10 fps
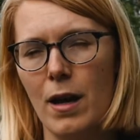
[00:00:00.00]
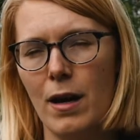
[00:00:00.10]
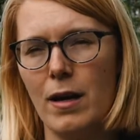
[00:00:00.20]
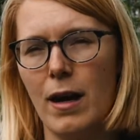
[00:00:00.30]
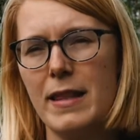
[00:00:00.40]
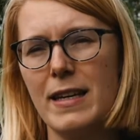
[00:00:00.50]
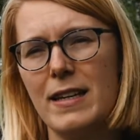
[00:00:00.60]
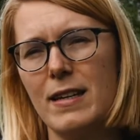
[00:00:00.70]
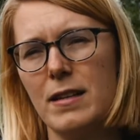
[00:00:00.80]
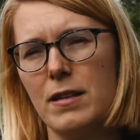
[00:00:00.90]
Uh, I
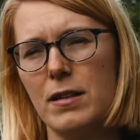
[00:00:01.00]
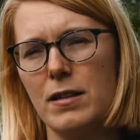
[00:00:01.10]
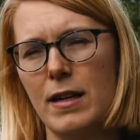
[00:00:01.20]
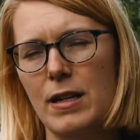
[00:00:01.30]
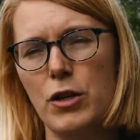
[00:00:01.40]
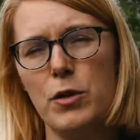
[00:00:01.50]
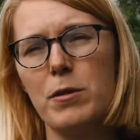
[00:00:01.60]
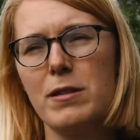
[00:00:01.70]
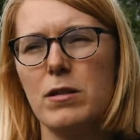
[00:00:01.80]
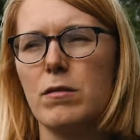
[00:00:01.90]
think
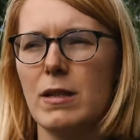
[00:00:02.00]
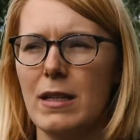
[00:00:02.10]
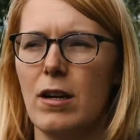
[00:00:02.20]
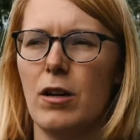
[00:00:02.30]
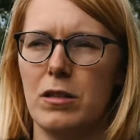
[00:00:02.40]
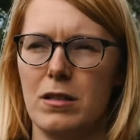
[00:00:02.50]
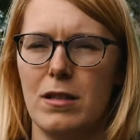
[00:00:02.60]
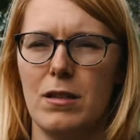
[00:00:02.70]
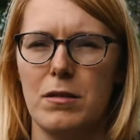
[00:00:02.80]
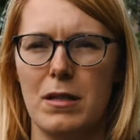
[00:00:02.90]
Humour is a really
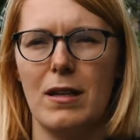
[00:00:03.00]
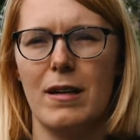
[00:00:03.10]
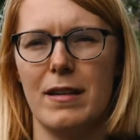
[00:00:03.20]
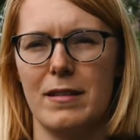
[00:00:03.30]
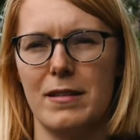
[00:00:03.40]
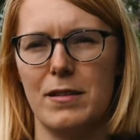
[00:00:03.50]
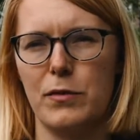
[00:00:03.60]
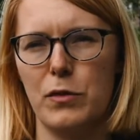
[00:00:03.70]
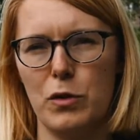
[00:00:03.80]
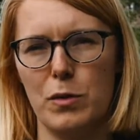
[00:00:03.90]
underutilised
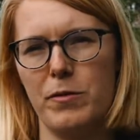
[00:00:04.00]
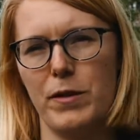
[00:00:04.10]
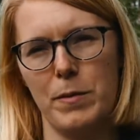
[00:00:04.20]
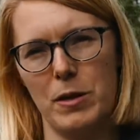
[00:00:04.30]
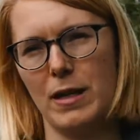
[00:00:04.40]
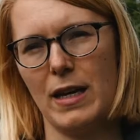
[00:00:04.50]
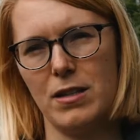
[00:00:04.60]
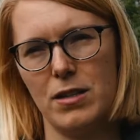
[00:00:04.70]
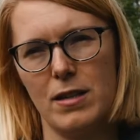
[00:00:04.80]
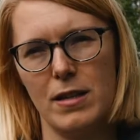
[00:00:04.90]
form of
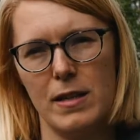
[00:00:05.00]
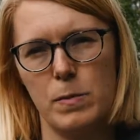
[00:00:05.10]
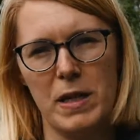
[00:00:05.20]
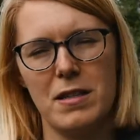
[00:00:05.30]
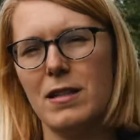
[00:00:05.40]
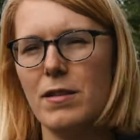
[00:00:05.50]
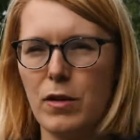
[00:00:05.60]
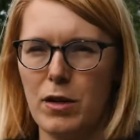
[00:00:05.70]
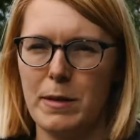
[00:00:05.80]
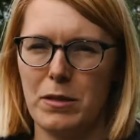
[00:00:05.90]
communication, especially in the
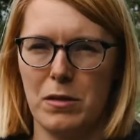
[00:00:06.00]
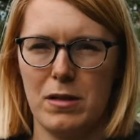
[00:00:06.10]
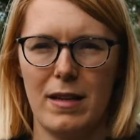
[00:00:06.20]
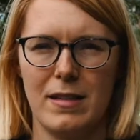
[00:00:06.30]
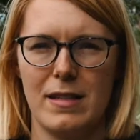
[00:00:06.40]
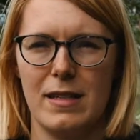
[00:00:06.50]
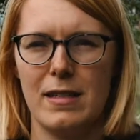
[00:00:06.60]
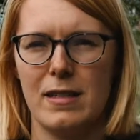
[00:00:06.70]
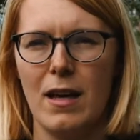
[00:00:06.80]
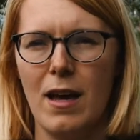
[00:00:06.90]
environmental
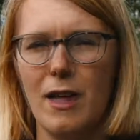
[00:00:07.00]
sciences.